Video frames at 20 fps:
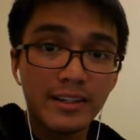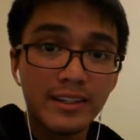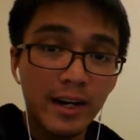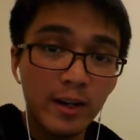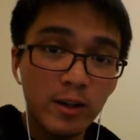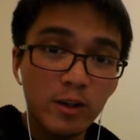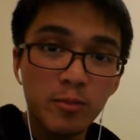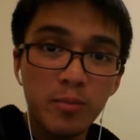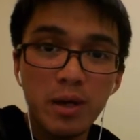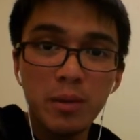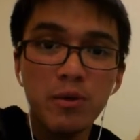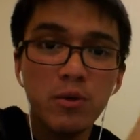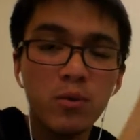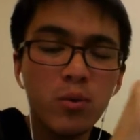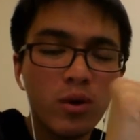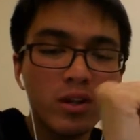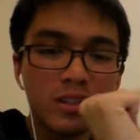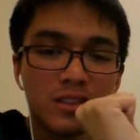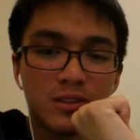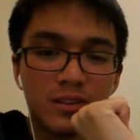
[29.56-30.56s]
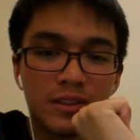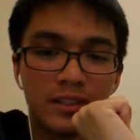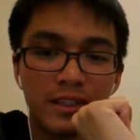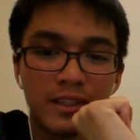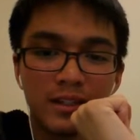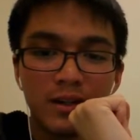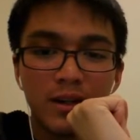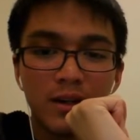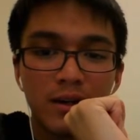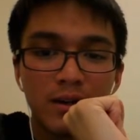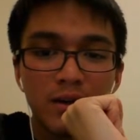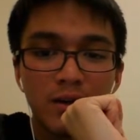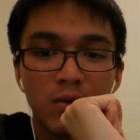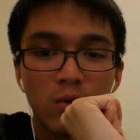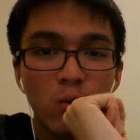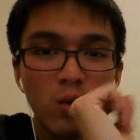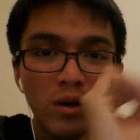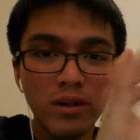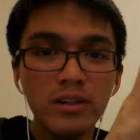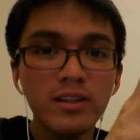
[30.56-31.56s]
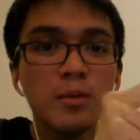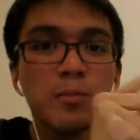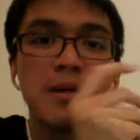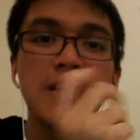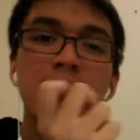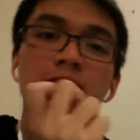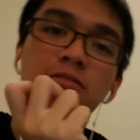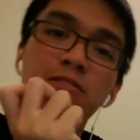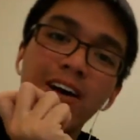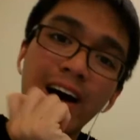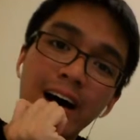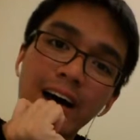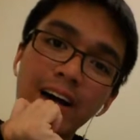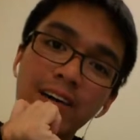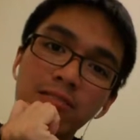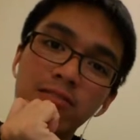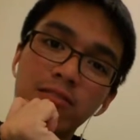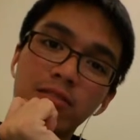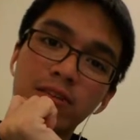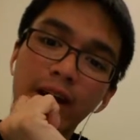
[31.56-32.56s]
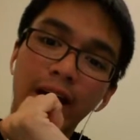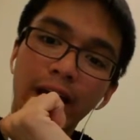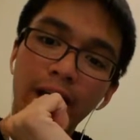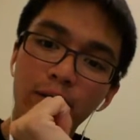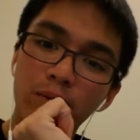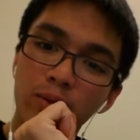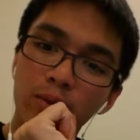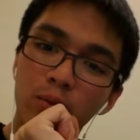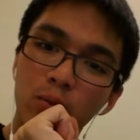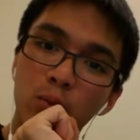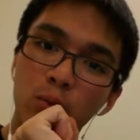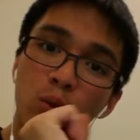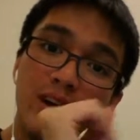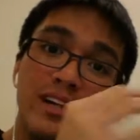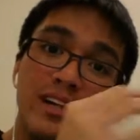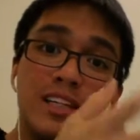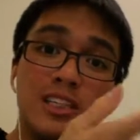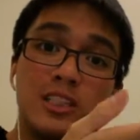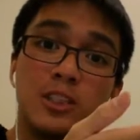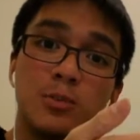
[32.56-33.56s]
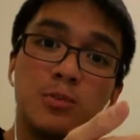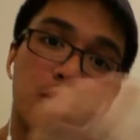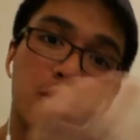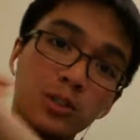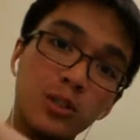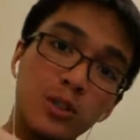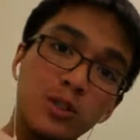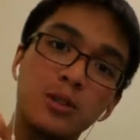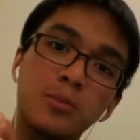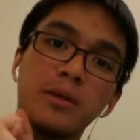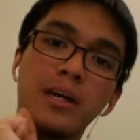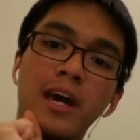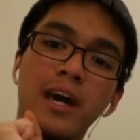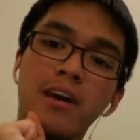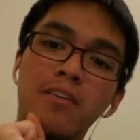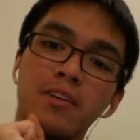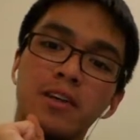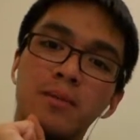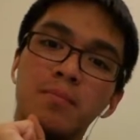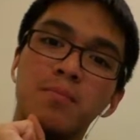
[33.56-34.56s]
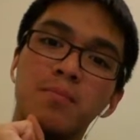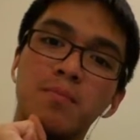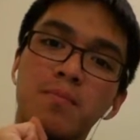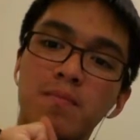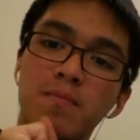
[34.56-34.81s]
Now you may be wondering, what are the big five, and what is prosocial behavior?